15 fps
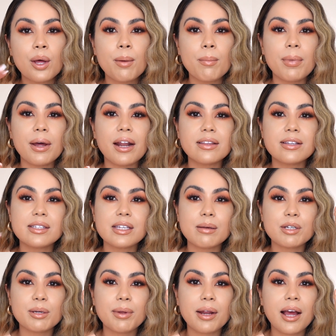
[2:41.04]
but at the same
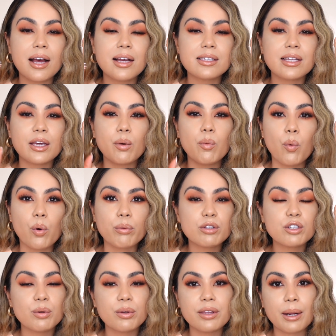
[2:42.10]
time, it has like a warmth
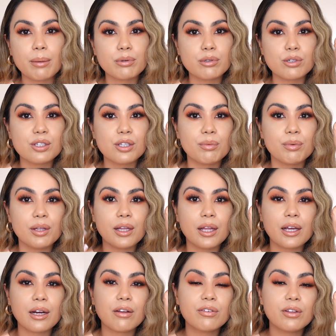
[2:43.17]
to it that I personally really like.
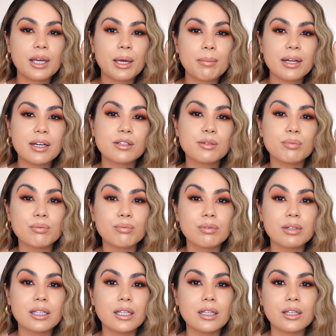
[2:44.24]
And I feel like it might end up
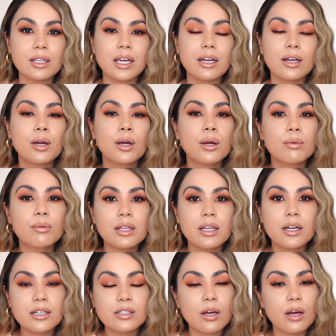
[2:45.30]
really looking really
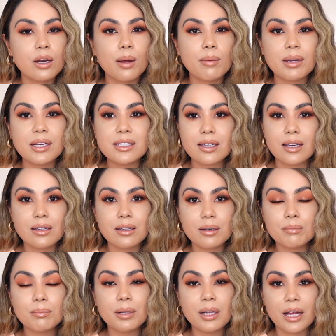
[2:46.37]
nice on my skin
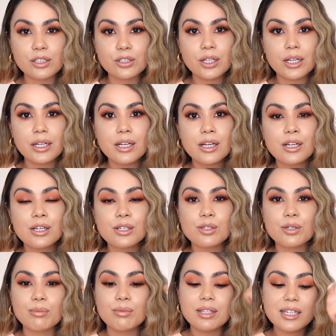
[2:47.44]
complexion.
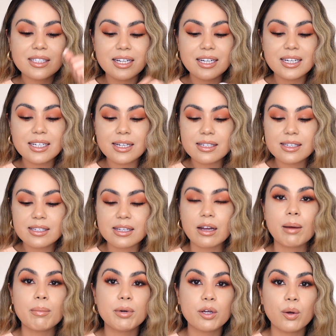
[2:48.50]
So I'm really excited to test this out.
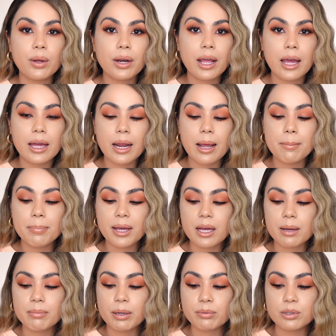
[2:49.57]
I'm going to go ahead and pick
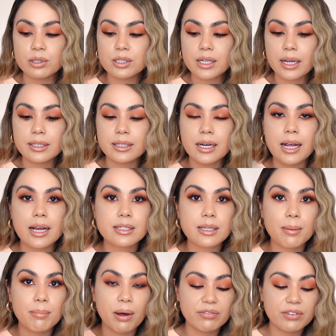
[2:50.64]
up my Real Techniques
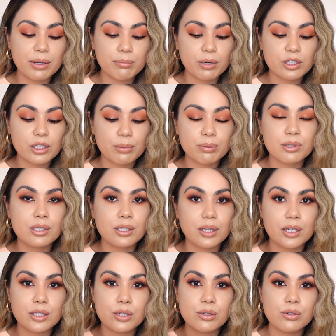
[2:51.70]
buffing brush I personally
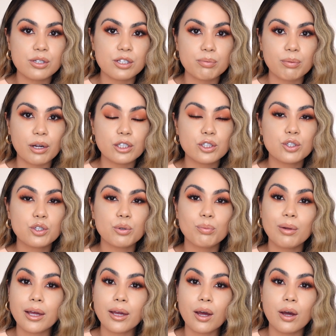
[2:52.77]
like to use this brush to
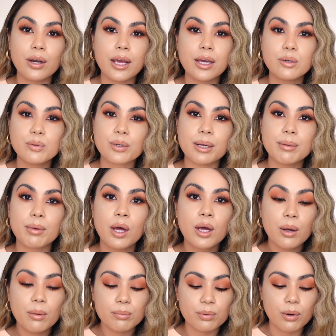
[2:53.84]
apply on a cream
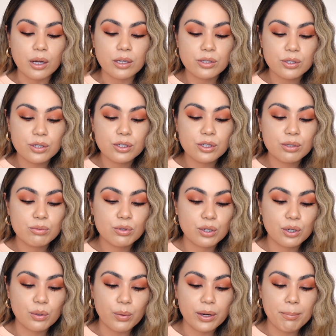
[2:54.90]
bronzer. So I'm just
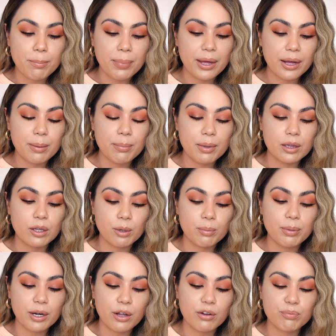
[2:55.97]
going to go ahead and pick up a little
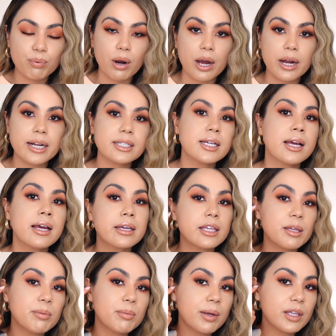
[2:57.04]
bit of product.
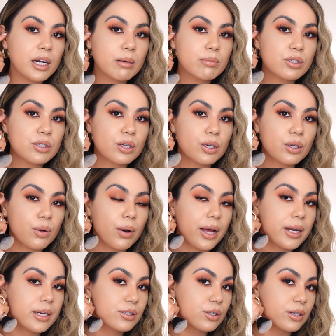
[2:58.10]
Keep in mind that I'm just going to go
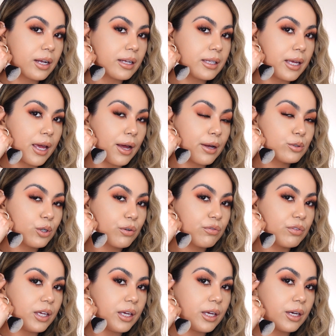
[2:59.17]
ahead and start at the edge of
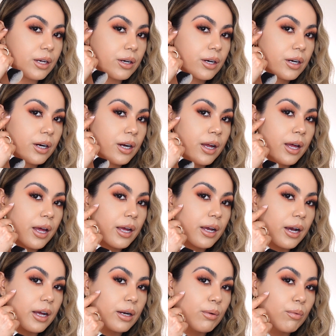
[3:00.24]
the ear and
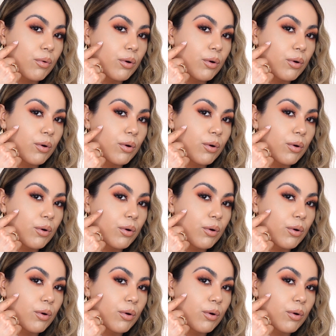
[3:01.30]
kind of